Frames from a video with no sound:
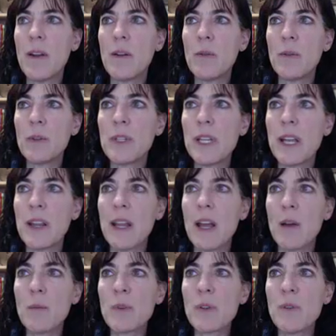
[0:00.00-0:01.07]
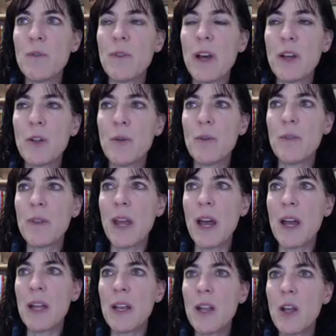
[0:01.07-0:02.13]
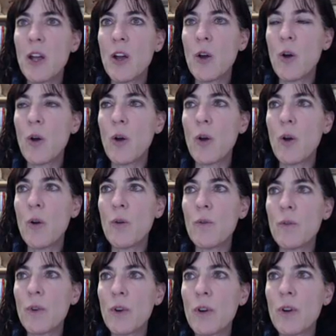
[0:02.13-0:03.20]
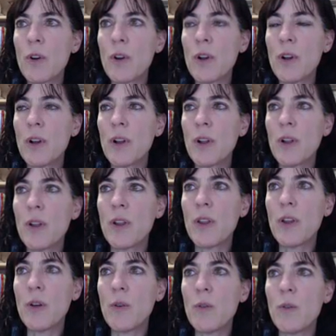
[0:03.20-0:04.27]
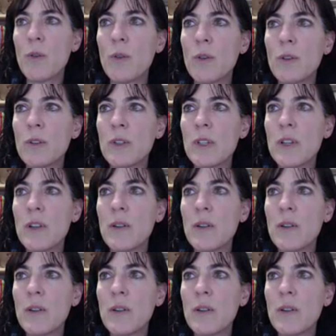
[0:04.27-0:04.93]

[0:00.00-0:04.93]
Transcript: We'll take the absolute value of that over the old